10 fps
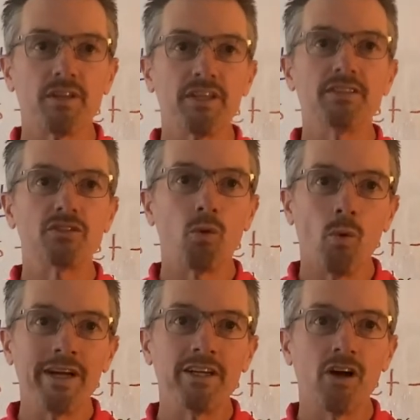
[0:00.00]
this
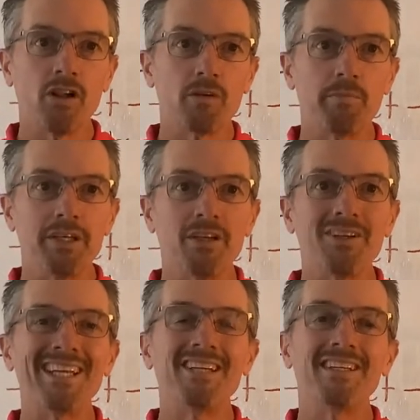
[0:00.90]
$20 bill
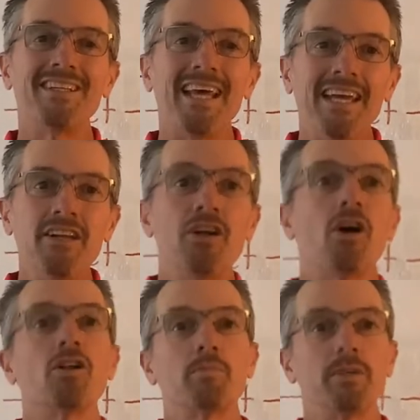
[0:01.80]
into $10
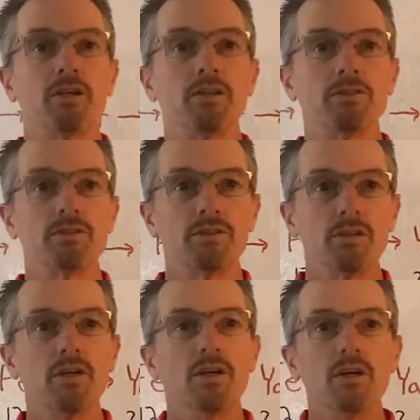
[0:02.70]
bills?
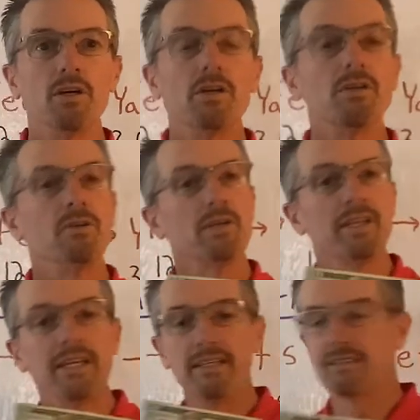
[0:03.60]
You could
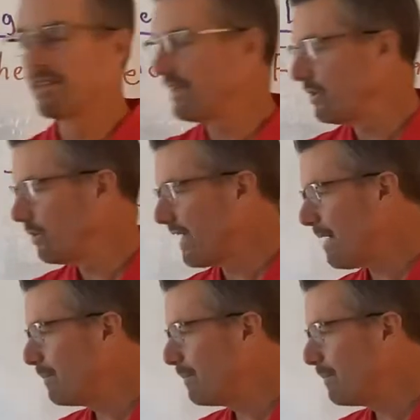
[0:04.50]
easily do that